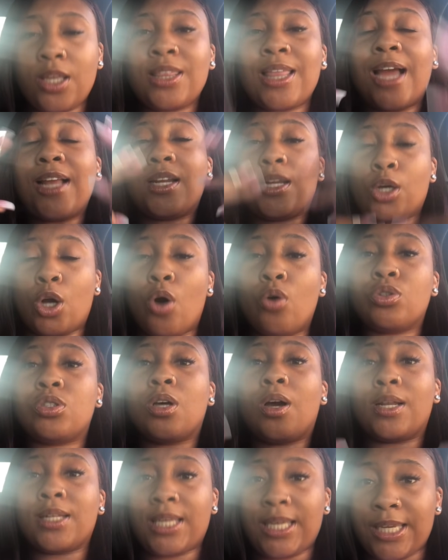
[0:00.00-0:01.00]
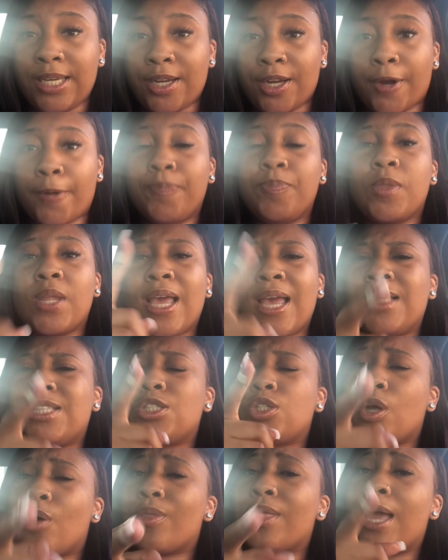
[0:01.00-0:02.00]
that goes on here is
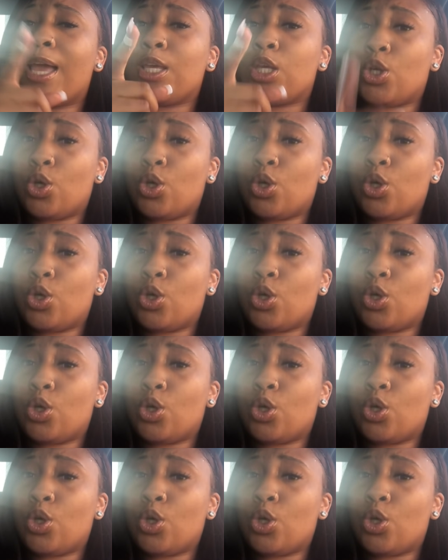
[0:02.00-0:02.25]
so that